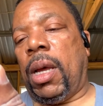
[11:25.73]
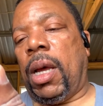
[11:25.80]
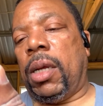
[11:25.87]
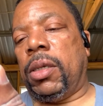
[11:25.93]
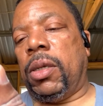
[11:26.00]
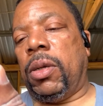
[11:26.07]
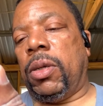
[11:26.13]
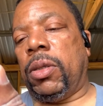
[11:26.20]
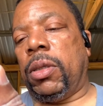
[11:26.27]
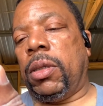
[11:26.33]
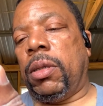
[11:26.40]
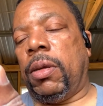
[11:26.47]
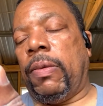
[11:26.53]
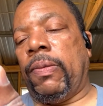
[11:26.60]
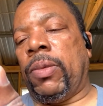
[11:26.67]
Although
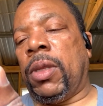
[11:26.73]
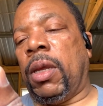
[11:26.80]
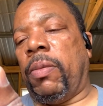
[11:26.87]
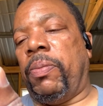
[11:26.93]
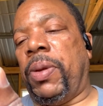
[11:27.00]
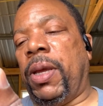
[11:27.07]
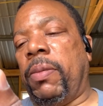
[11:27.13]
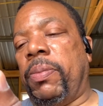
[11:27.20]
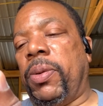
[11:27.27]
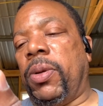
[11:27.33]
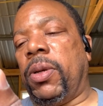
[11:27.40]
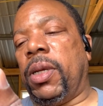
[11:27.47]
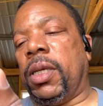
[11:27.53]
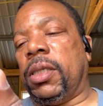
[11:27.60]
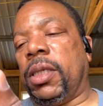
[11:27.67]
the pit
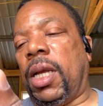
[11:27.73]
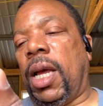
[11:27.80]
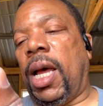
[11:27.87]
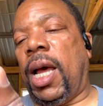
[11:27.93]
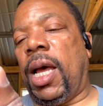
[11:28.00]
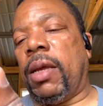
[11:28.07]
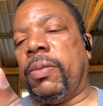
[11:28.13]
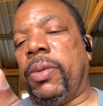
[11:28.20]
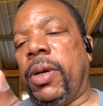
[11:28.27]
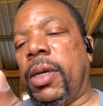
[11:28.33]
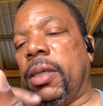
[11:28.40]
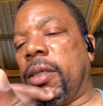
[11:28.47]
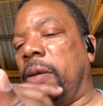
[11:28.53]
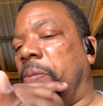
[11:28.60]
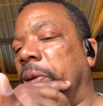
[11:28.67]
bull is a
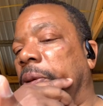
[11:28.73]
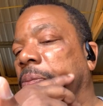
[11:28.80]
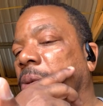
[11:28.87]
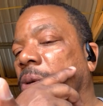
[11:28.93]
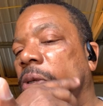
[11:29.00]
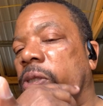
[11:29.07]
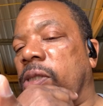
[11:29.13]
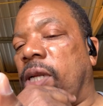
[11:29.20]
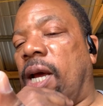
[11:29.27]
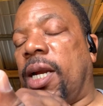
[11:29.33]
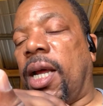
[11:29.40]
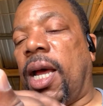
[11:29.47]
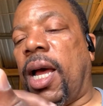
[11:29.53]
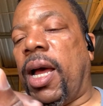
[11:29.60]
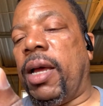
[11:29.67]
hybrid, the pit bull is not
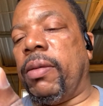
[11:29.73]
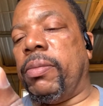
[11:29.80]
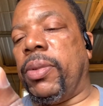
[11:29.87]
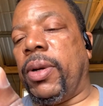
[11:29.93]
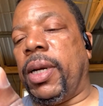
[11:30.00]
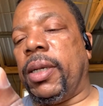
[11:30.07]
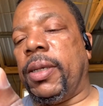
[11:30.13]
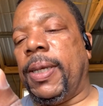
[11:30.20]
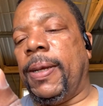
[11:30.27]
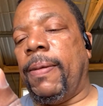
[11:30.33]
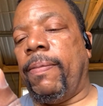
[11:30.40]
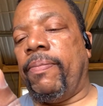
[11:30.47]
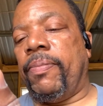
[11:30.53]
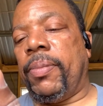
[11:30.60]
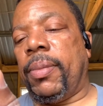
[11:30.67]
a hybrid.
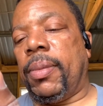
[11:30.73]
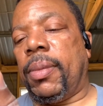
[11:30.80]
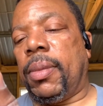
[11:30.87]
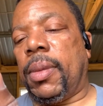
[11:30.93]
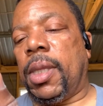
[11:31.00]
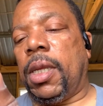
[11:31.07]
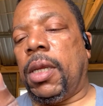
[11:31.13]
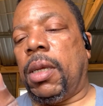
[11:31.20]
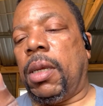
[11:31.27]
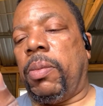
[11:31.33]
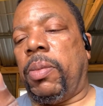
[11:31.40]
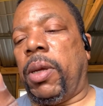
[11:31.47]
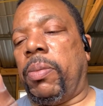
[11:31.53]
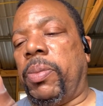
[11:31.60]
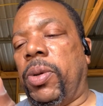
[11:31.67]

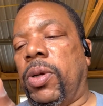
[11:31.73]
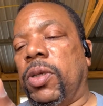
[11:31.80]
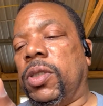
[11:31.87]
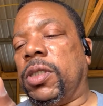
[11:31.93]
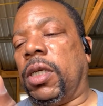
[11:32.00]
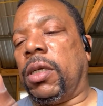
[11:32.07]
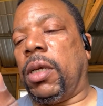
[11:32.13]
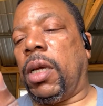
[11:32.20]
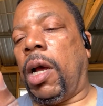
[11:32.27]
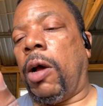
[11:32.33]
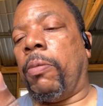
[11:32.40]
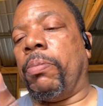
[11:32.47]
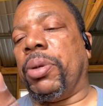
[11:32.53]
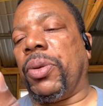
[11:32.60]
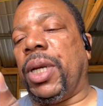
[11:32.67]
Pit bull is a
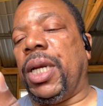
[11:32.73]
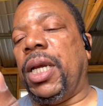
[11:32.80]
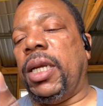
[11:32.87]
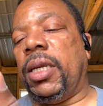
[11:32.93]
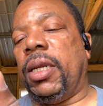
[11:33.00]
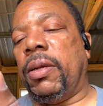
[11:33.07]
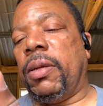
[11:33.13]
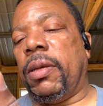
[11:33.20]
breed.